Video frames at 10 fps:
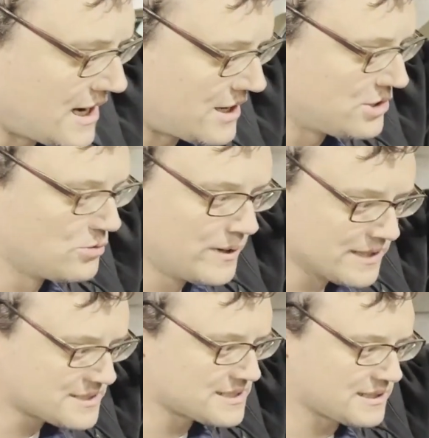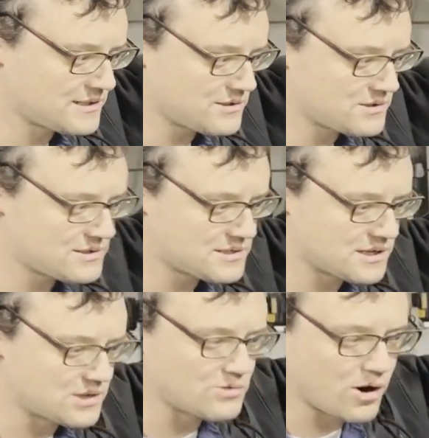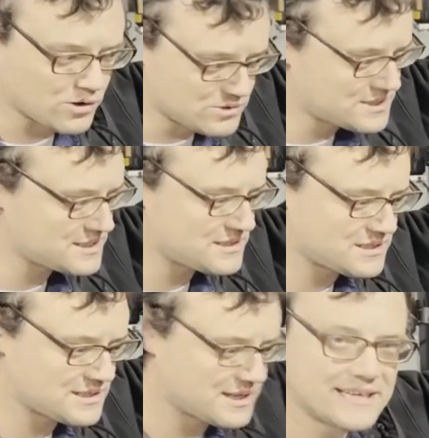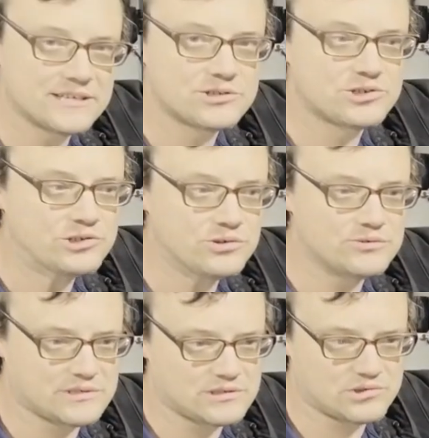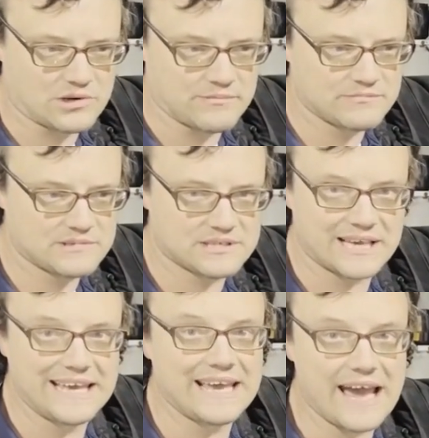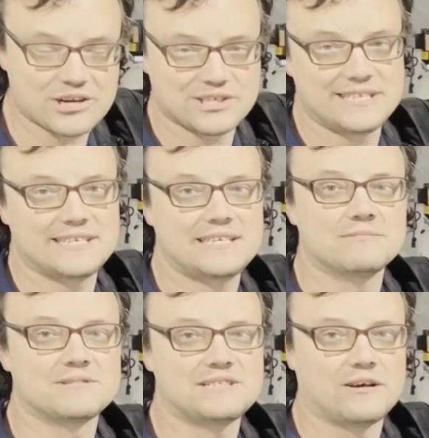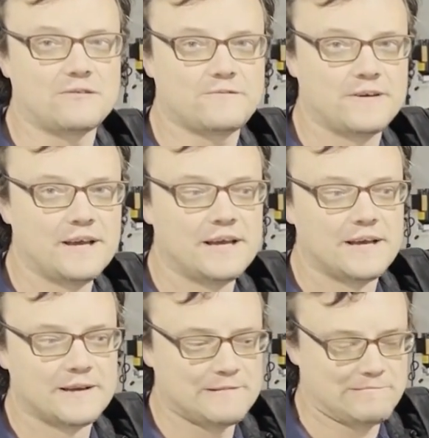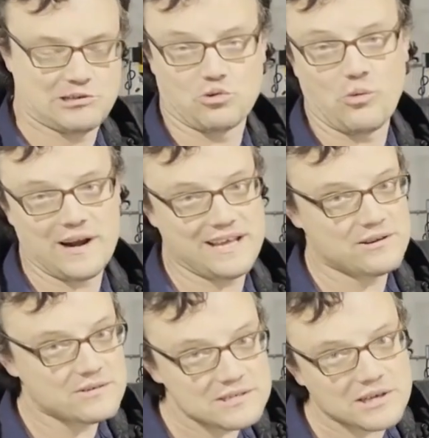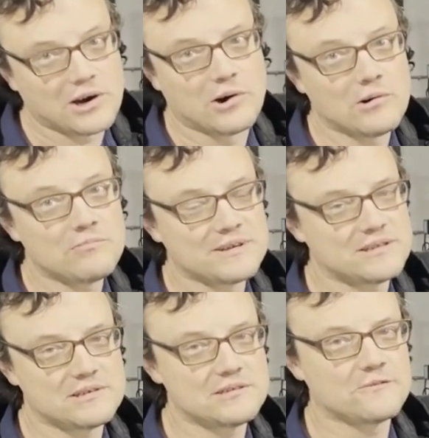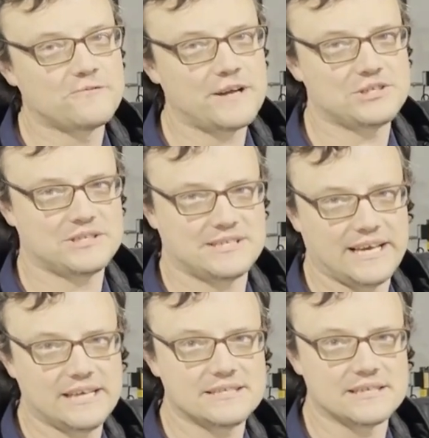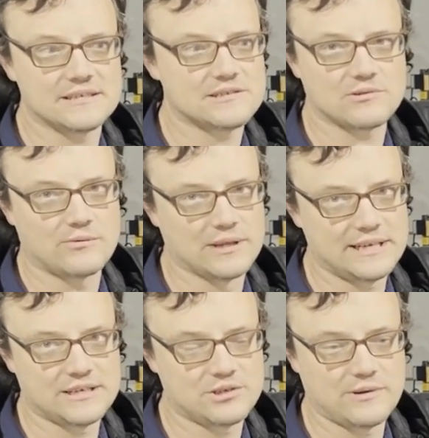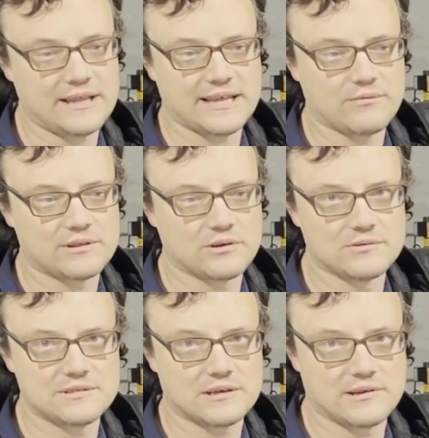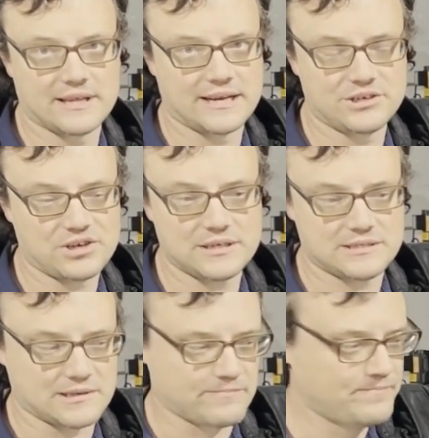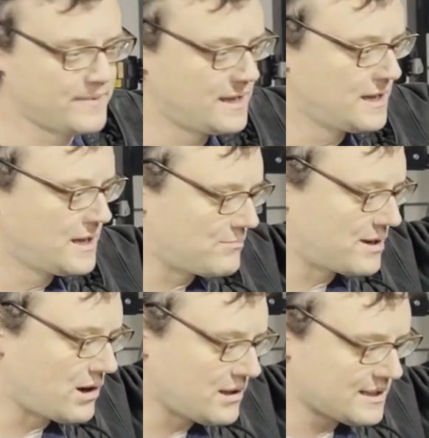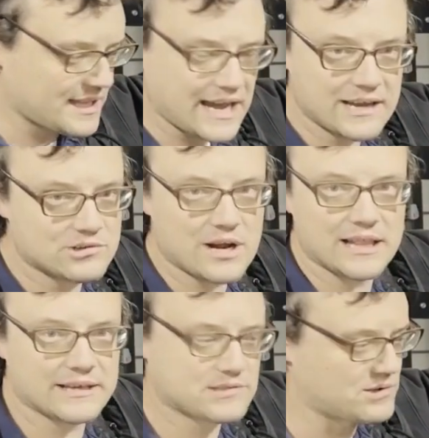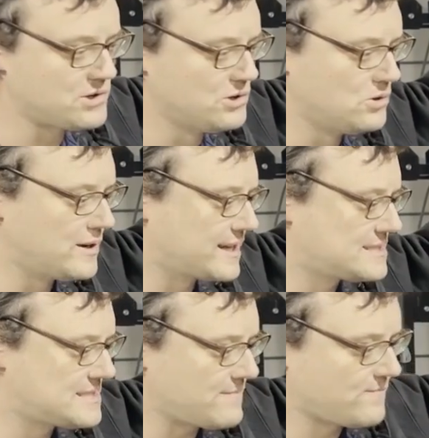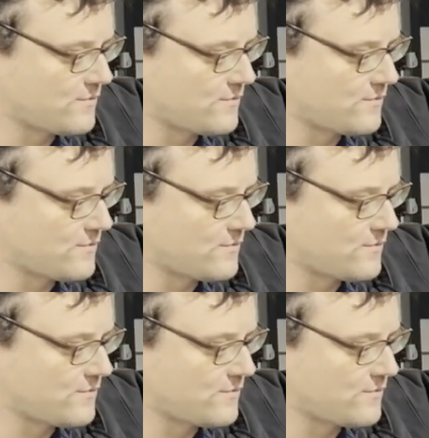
new wheel cylinders, new hoses. His shoes and drums, he actually did himself 20 years ago, but they're still fresh as daisies, so I really didn't do anything with those other than adjust them. But all of the hydraulics are new except